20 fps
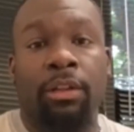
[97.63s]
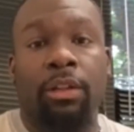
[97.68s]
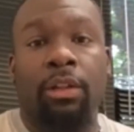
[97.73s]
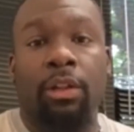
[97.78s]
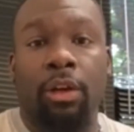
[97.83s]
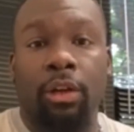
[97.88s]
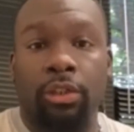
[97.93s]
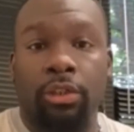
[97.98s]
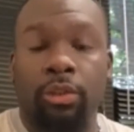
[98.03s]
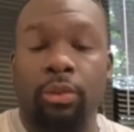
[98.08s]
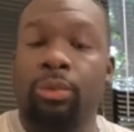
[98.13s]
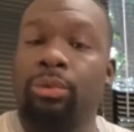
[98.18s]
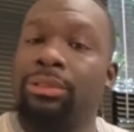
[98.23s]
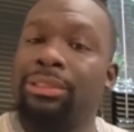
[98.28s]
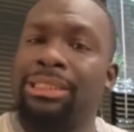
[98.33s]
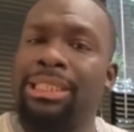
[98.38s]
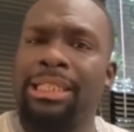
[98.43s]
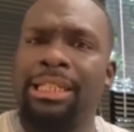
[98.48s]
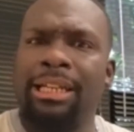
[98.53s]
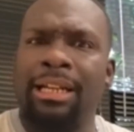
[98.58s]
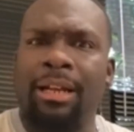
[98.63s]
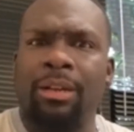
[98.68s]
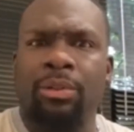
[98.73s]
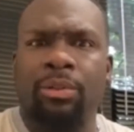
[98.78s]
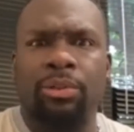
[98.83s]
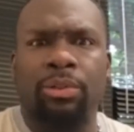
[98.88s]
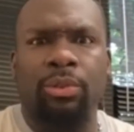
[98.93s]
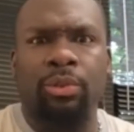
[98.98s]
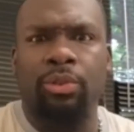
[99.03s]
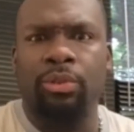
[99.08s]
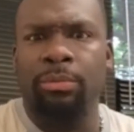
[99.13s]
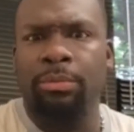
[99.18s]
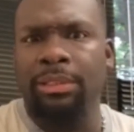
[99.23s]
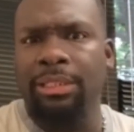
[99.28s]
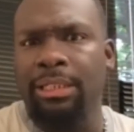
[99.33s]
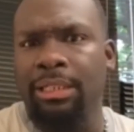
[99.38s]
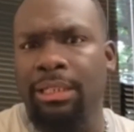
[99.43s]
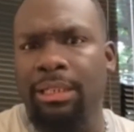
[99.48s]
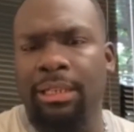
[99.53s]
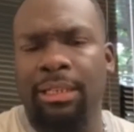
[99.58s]
And also, send it out on social
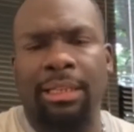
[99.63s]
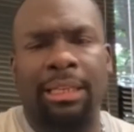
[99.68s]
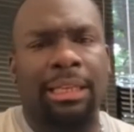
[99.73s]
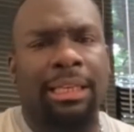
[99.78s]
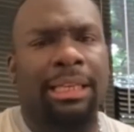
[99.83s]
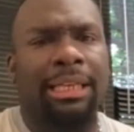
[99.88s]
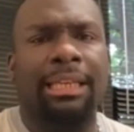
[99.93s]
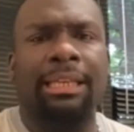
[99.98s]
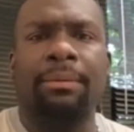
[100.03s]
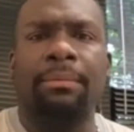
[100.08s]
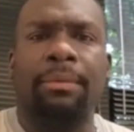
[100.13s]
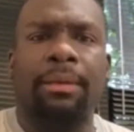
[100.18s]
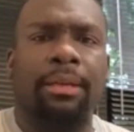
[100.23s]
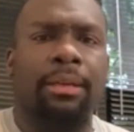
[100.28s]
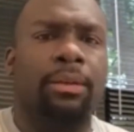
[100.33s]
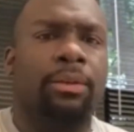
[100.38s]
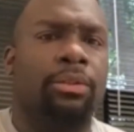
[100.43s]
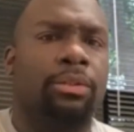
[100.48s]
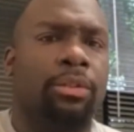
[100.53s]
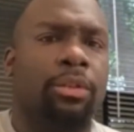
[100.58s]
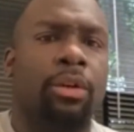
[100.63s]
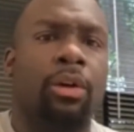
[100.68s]
media, emails.